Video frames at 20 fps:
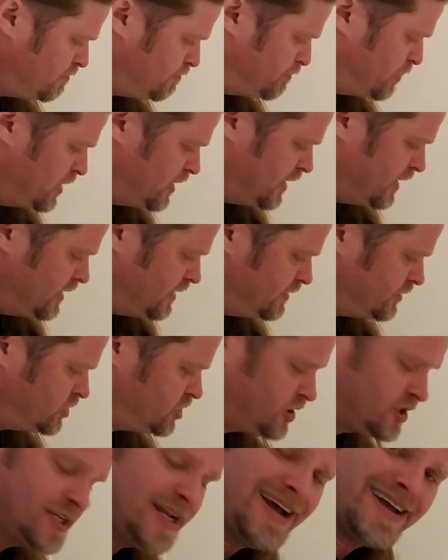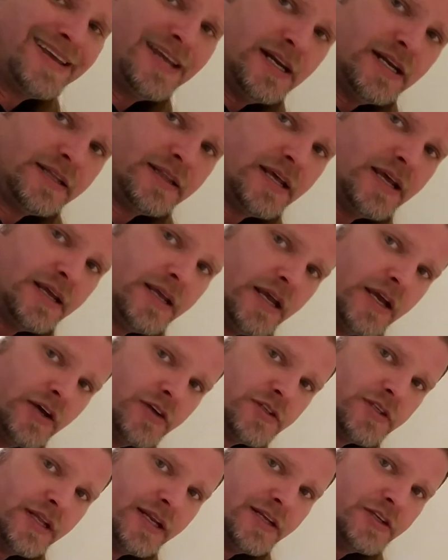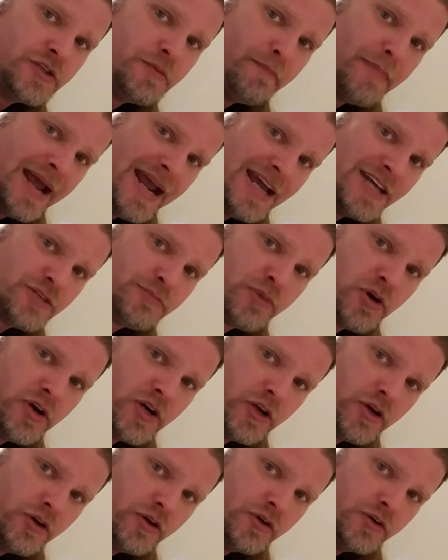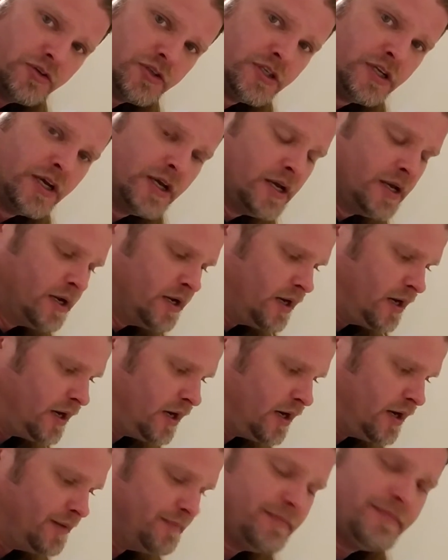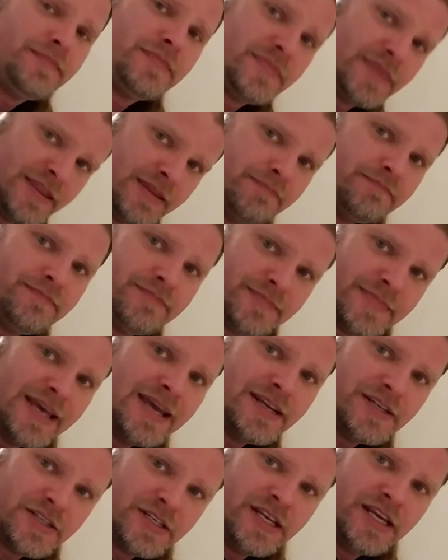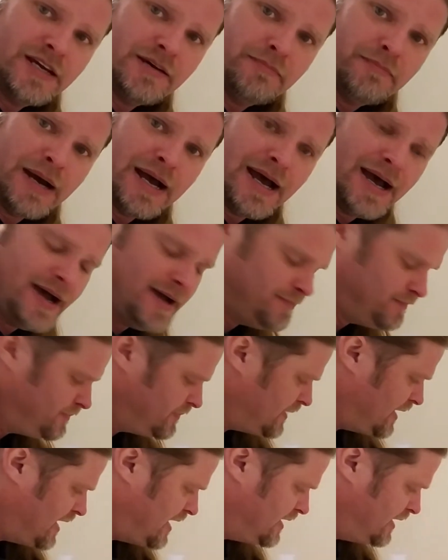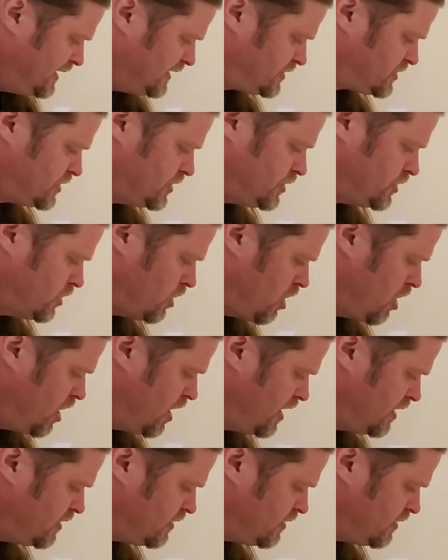but just like anything else that is mass produced, things get by. And it's not